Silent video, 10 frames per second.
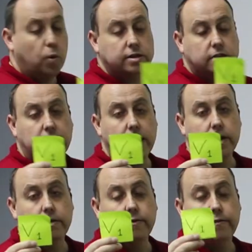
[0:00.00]
Once
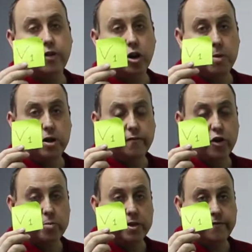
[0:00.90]
again, followed by the
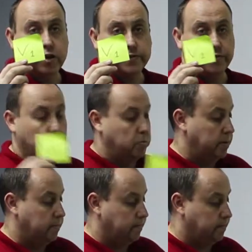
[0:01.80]
verb in the first form.